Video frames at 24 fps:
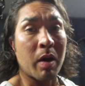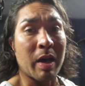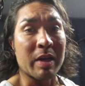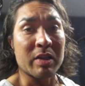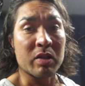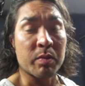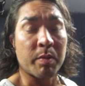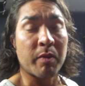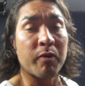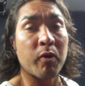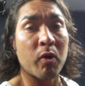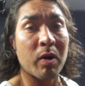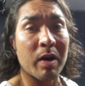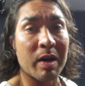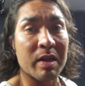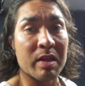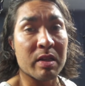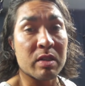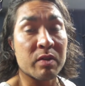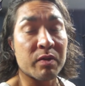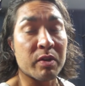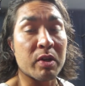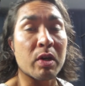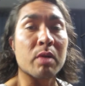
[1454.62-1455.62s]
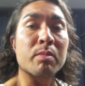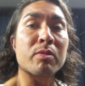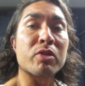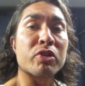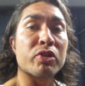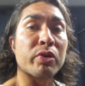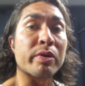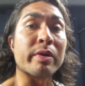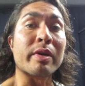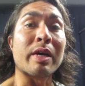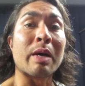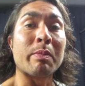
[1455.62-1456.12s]
Okay, so before I end this video, I'm gonna
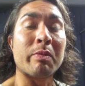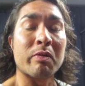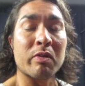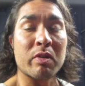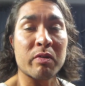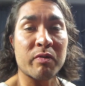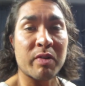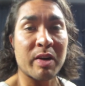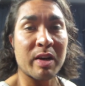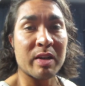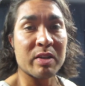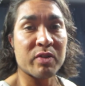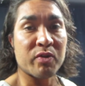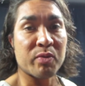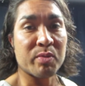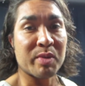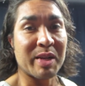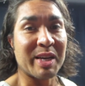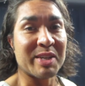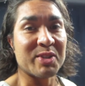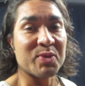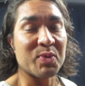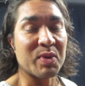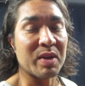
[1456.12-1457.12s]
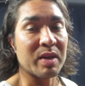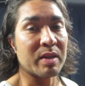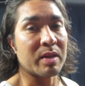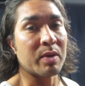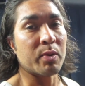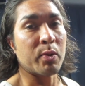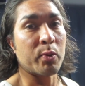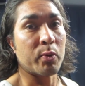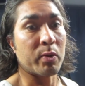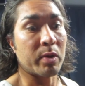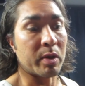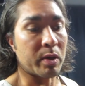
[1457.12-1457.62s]
show you a couple of the finds from last weekend
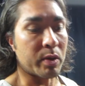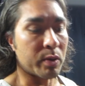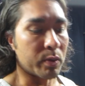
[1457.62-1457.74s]
that were really